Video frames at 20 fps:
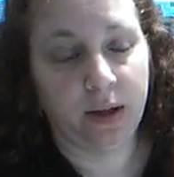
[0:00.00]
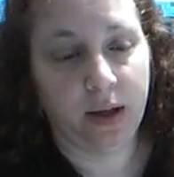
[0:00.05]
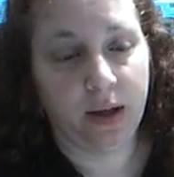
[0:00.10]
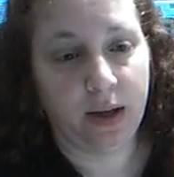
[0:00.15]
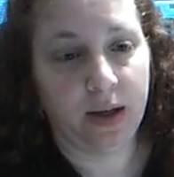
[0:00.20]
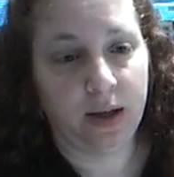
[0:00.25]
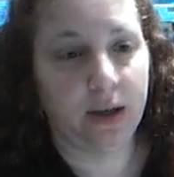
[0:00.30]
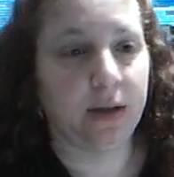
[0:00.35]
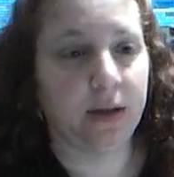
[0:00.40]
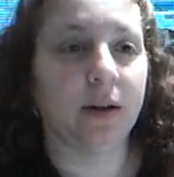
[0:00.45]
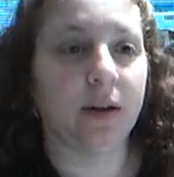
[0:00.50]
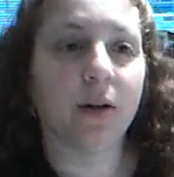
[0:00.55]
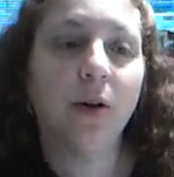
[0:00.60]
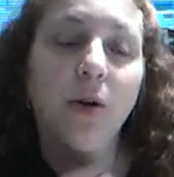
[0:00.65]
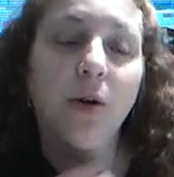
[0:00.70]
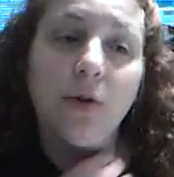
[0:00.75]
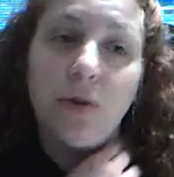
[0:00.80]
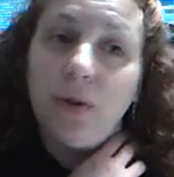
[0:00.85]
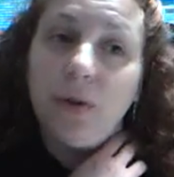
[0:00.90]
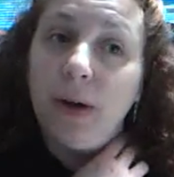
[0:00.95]
And the
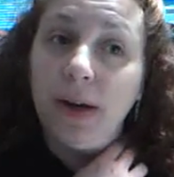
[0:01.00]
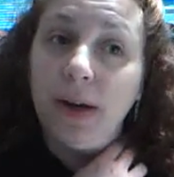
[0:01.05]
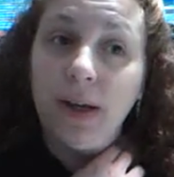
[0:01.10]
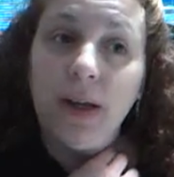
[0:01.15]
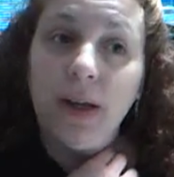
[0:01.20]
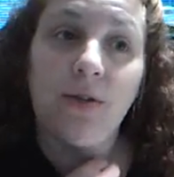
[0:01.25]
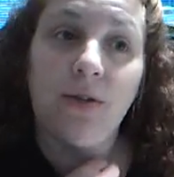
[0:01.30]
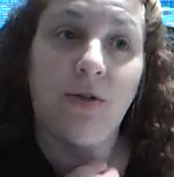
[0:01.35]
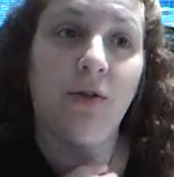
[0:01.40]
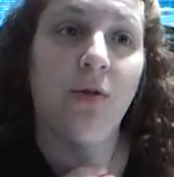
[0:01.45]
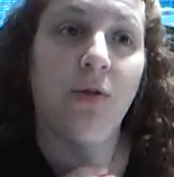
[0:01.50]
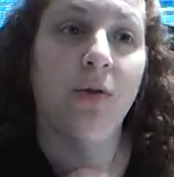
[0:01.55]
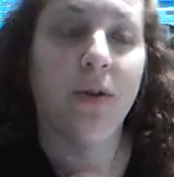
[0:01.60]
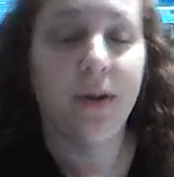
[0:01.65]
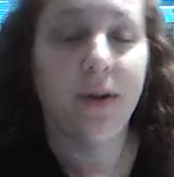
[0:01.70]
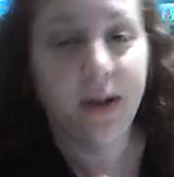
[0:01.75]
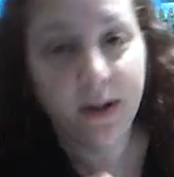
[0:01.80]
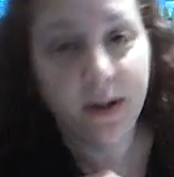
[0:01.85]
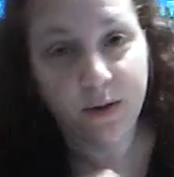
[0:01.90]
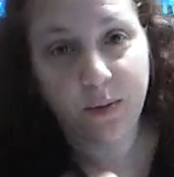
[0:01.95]
closer I get to
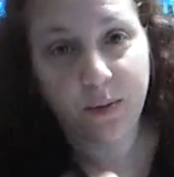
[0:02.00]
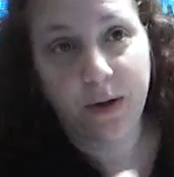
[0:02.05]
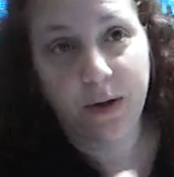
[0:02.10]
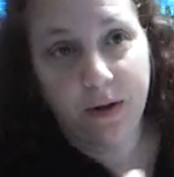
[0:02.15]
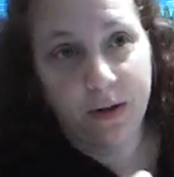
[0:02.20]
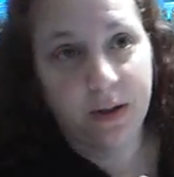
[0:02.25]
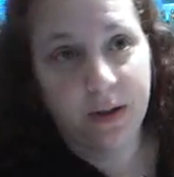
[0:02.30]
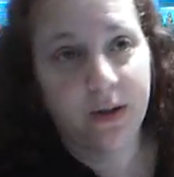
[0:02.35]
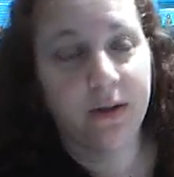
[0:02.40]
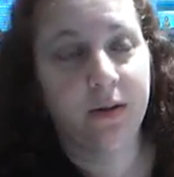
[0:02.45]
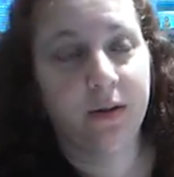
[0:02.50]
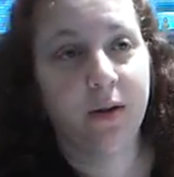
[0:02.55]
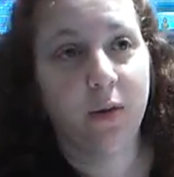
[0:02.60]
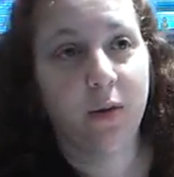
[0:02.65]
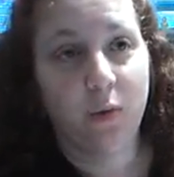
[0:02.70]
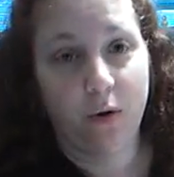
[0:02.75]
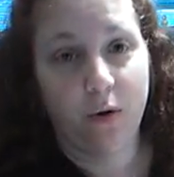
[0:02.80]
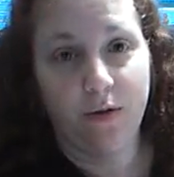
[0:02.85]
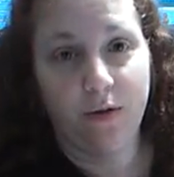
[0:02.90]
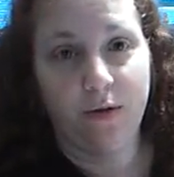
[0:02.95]
the next period, the
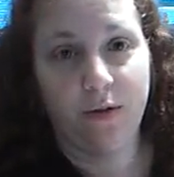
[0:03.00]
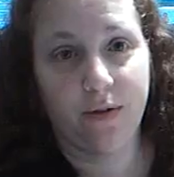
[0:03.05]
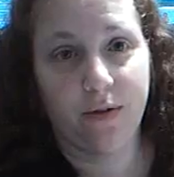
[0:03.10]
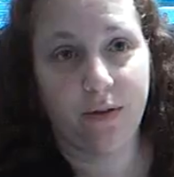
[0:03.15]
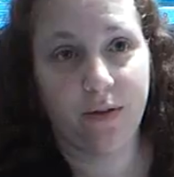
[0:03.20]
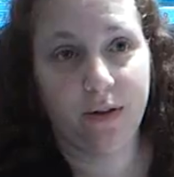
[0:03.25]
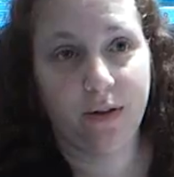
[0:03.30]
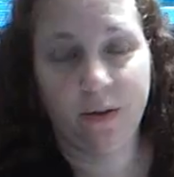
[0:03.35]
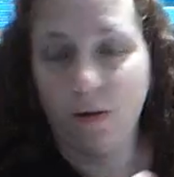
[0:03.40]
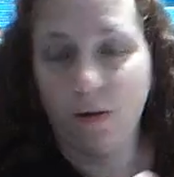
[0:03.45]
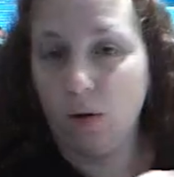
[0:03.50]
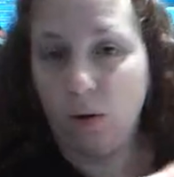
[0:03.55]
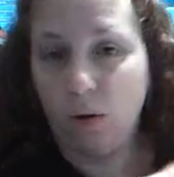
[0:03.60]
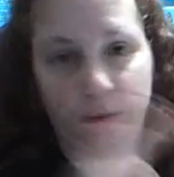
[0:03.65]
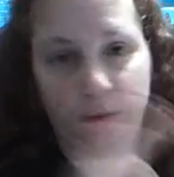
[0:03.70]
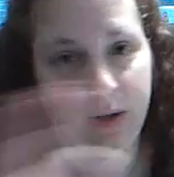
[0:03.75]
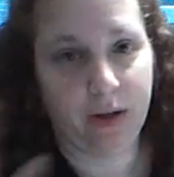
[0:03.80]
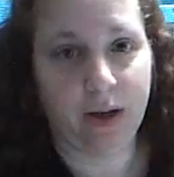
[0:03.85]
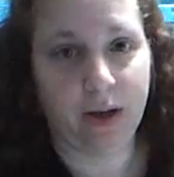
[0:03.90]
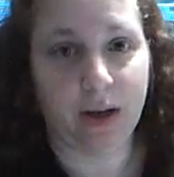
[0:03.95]
worse this whole
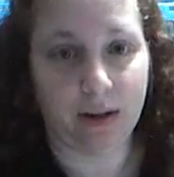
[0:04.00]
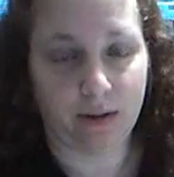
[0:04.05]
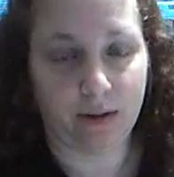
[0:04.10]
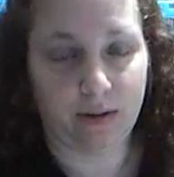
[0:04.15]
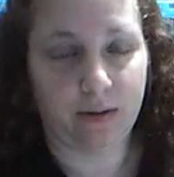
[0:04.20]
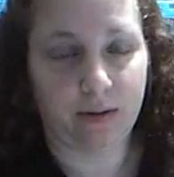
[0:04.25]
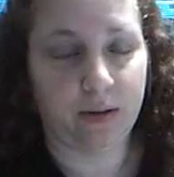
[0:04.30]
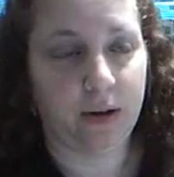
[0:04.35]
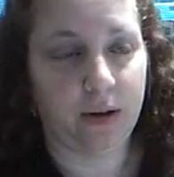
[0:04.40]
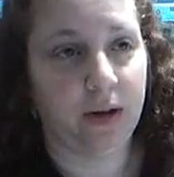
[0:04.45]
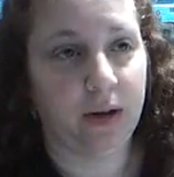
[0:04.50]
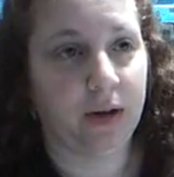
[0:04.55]
thing gets.